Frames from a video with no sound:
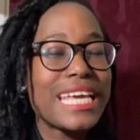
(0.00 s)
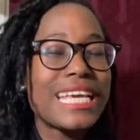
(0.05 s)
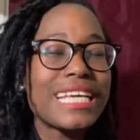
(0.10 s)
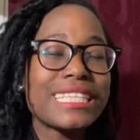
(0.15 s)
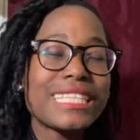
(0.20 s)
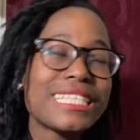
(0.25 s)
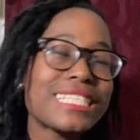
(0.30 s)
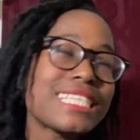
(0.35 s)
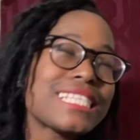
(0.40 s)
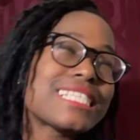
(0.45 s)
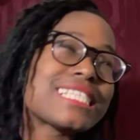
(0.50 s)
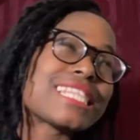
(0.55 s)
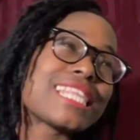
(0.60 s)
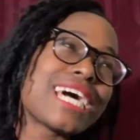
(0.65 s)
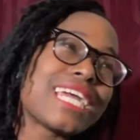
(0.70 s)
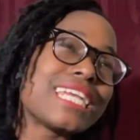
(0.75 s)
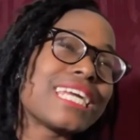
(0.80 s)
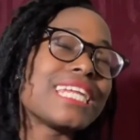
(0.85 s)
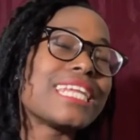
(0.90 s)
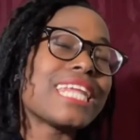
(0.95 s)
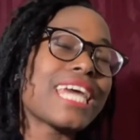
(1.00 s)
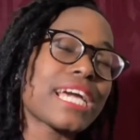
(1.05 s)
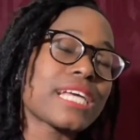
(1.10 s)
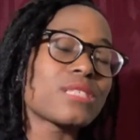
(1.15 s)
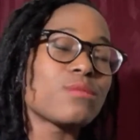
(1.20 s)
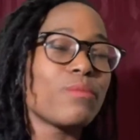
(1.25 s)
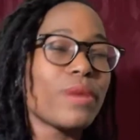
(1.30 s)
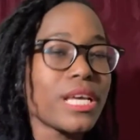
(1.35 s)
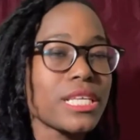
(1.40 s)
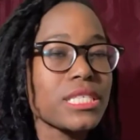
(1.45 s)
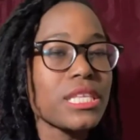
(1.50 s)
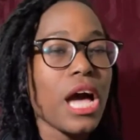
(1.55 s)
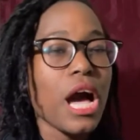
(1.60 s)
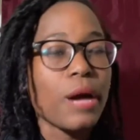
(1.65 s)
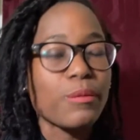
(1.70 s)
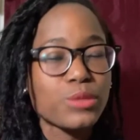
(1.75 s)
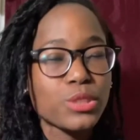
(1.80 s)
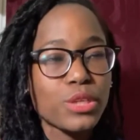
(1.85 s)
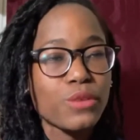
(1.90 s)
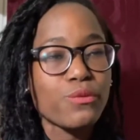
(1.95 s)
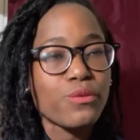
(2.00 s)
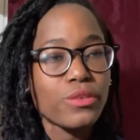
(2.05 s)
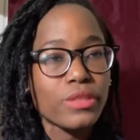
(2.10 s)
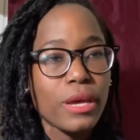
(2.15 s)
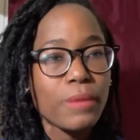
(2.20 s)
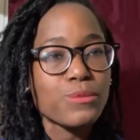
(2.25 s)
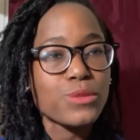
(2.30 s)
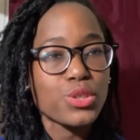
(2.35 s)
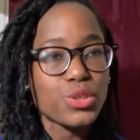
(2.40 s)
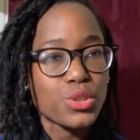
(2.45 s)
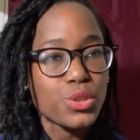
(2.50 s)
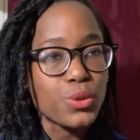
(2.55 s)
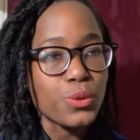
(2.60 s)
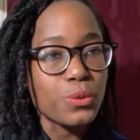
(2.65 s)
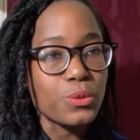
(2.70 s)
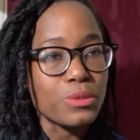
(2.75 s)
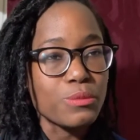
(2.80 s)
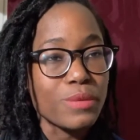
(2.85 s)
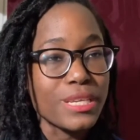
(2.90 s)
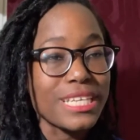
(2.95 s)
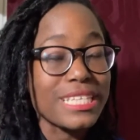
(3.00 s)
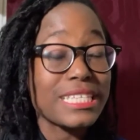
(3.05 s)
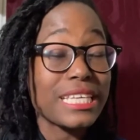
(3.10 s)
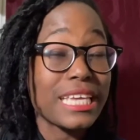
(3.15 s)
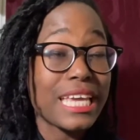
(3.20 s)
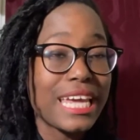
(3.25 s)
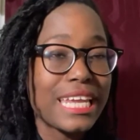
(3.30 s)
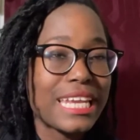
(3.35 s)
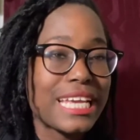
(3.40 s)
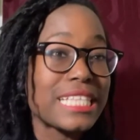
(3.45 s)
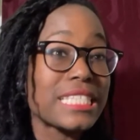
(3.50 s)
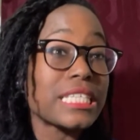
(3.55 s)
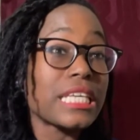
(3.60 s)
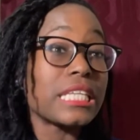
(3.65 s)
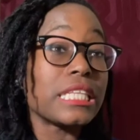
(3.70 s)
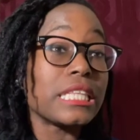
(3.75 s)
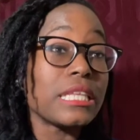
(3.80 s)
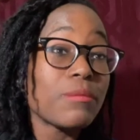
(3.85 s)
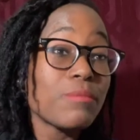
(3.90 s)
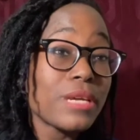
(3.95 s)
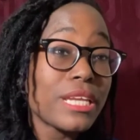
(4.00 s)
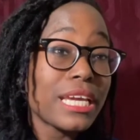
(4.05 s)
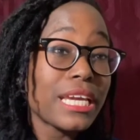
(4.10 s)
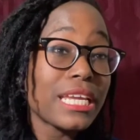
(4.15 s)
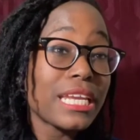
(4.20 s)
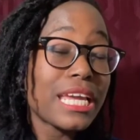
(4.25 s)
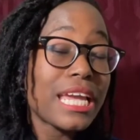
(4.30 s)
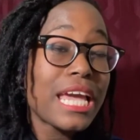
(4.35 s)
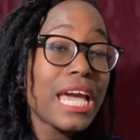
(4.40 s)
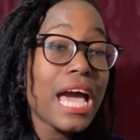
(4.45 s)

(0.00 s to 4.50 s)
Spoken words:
this is then the next best option for them to use because again, it's unlimited,